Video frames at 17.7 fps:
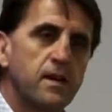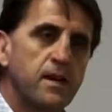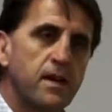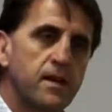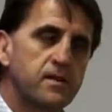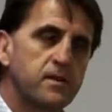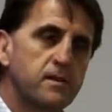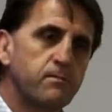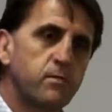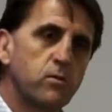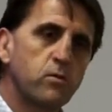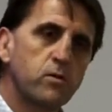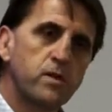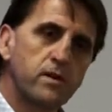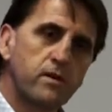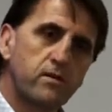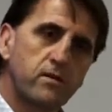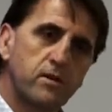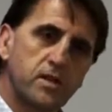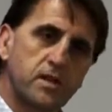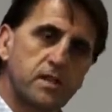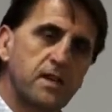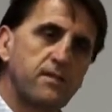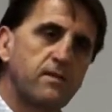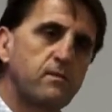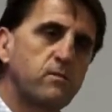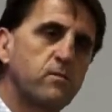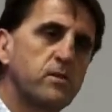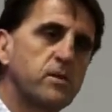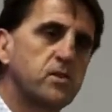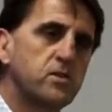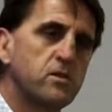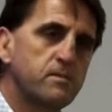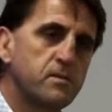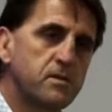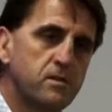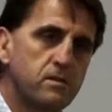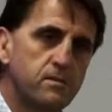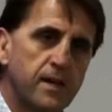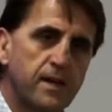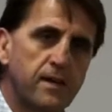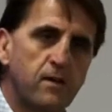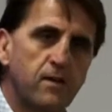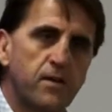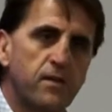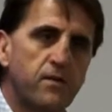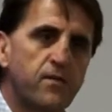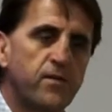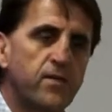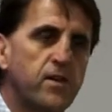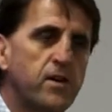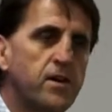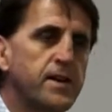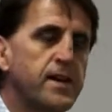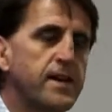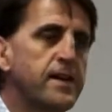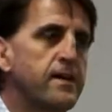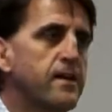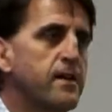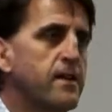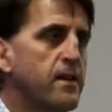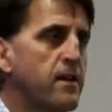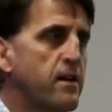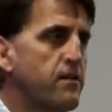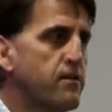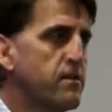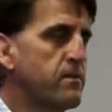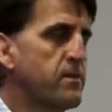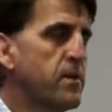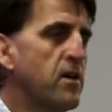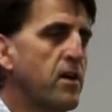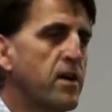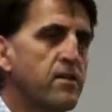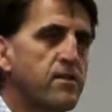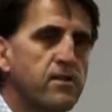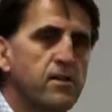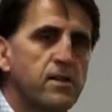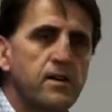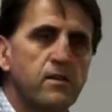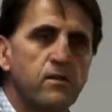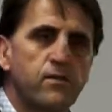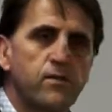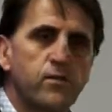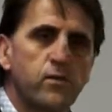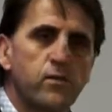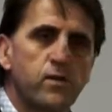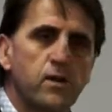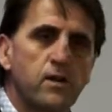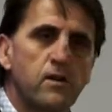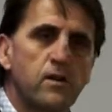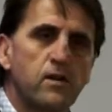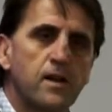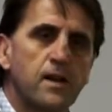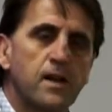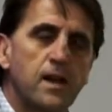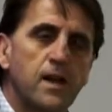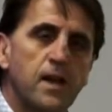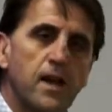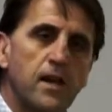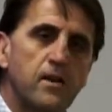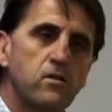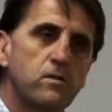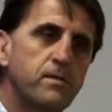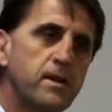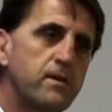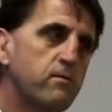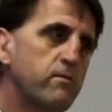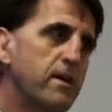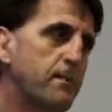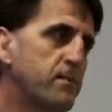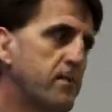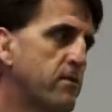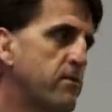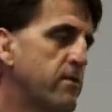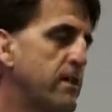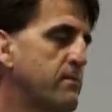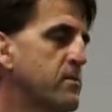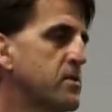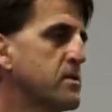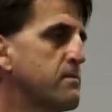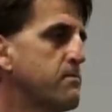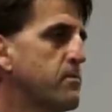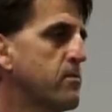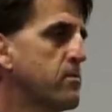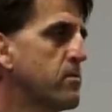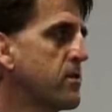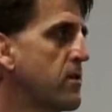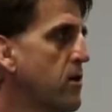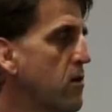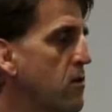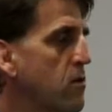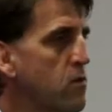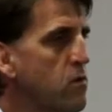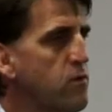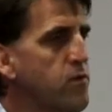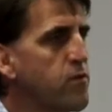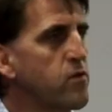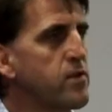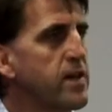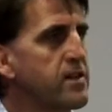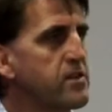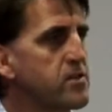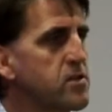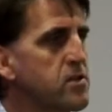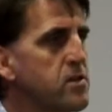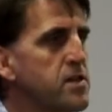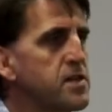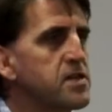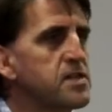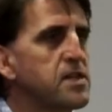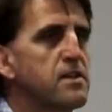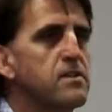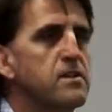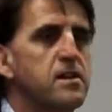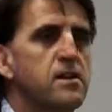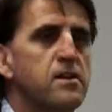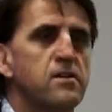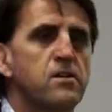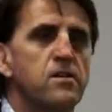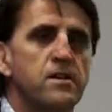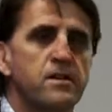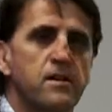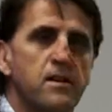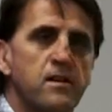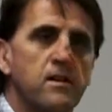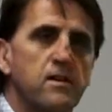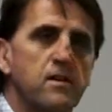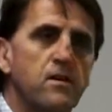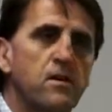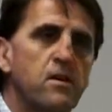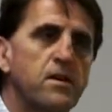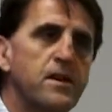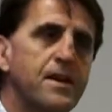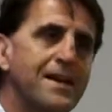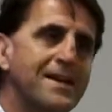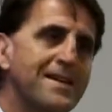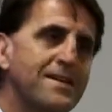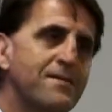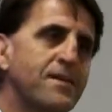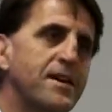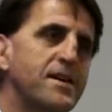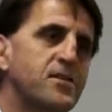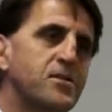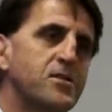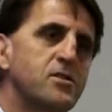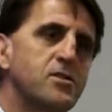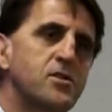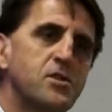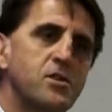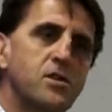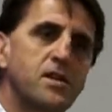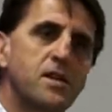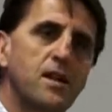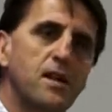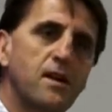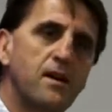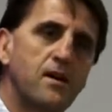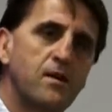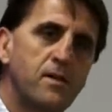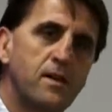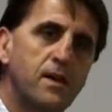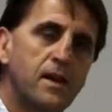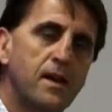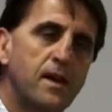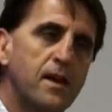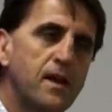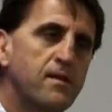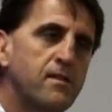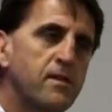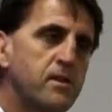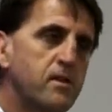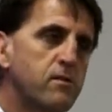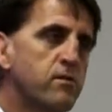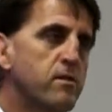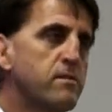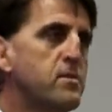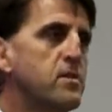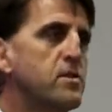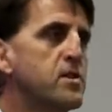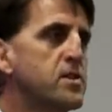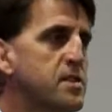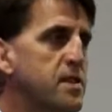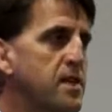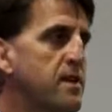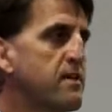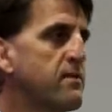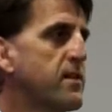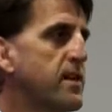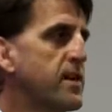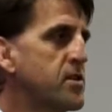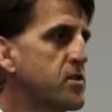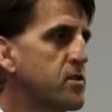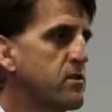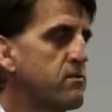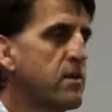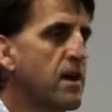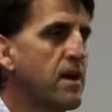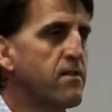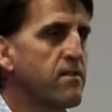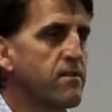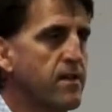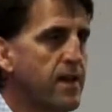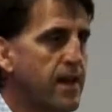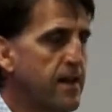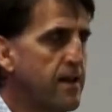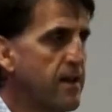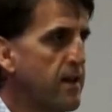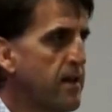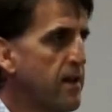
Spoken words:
and supported across 7 workshops that will be held on a Friday from 9:30 to 4 o'clock, and you'll be wrapped around with support all through that journey so that you're not on an innovation journey alone, and that you're immersed in innovation rather than